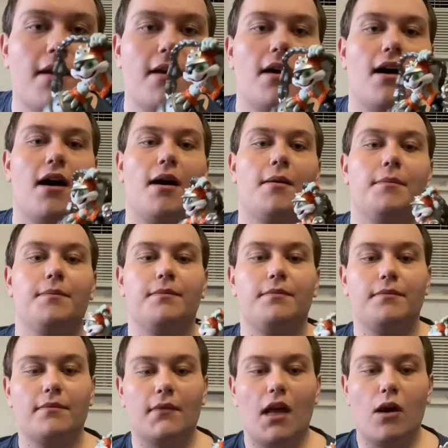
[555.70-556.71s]
Um,
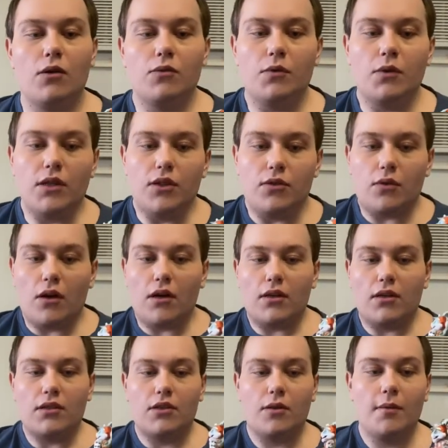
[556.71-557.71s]
I was really
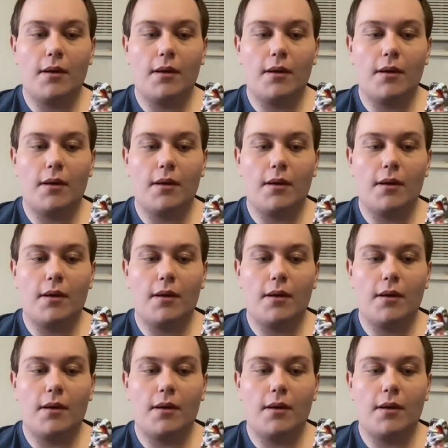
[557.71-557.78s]
drawn to it.